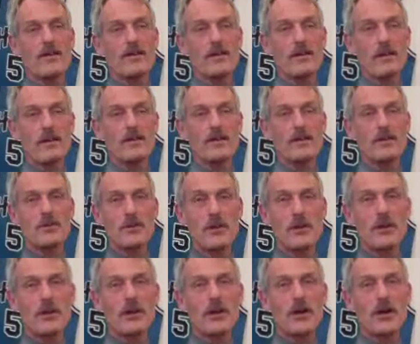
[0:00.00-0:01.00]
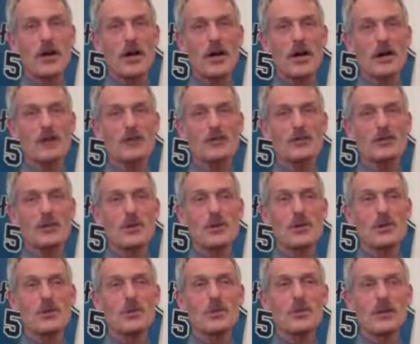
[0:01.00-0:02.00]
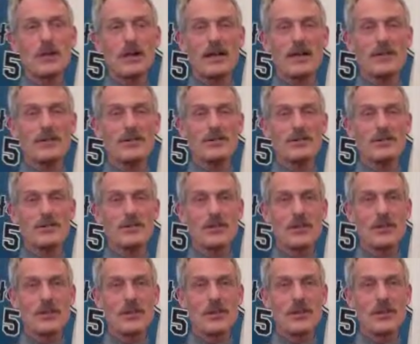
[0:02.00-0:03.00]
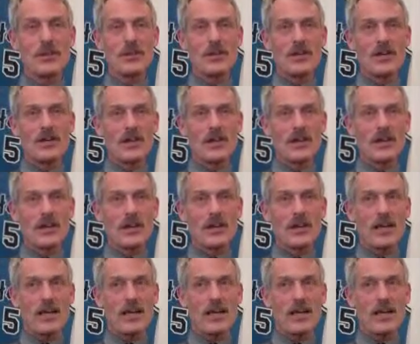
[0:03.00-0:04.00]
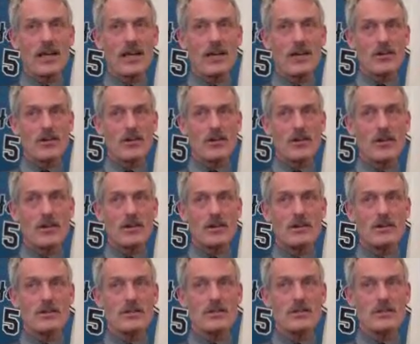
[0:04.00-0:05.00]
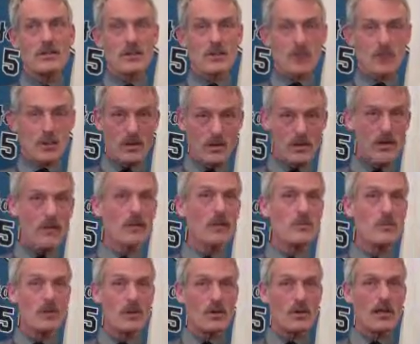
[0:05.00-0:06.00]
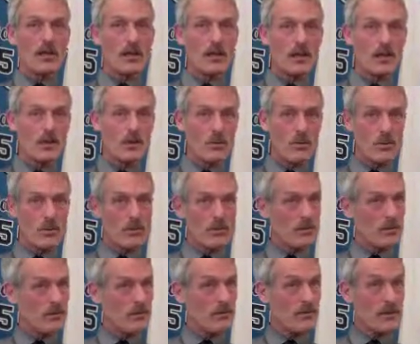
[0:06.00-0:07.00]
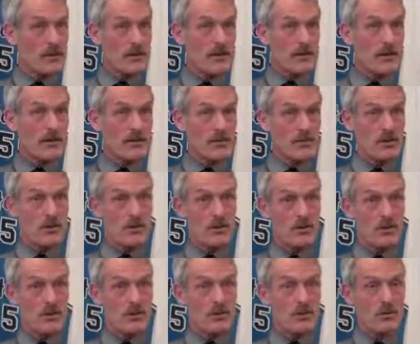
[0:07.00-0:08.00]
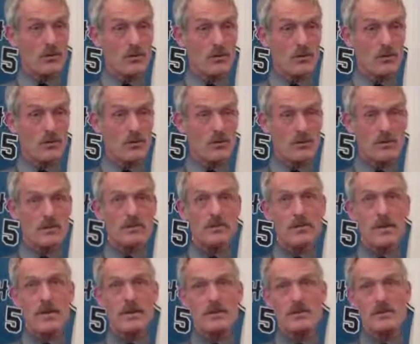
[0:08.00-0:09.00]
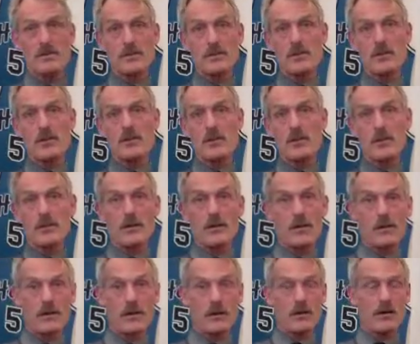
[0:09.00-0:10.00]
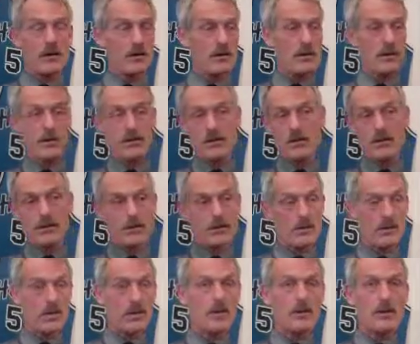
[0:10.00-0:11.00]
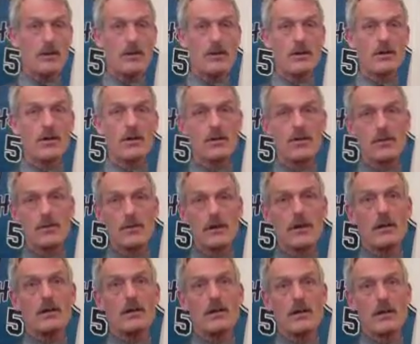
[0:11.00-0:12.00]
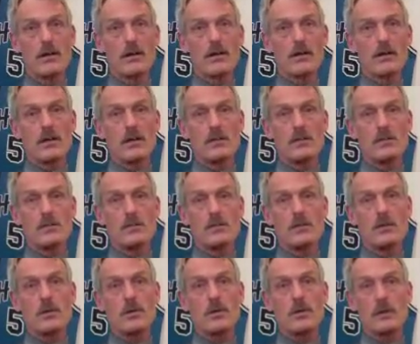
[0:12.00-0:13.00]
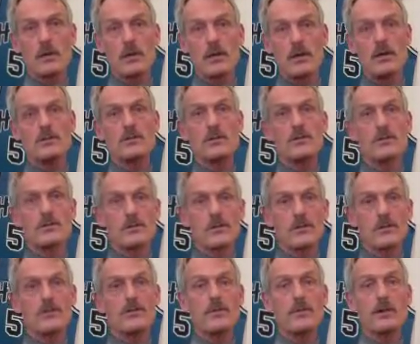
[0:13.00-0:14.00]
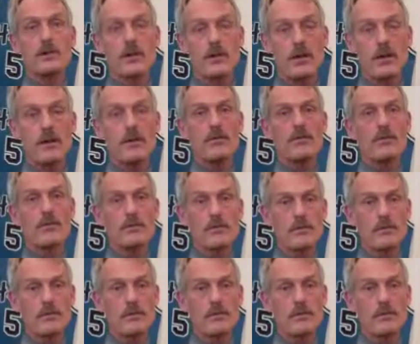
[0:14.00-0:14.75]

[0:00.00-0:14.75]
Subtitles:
think that they're in a certain place, and you get to really communicating with them and find out you're the one that's out of sync. I mean, they're here and you're clear out here, and you've got to get some communication going and figuring out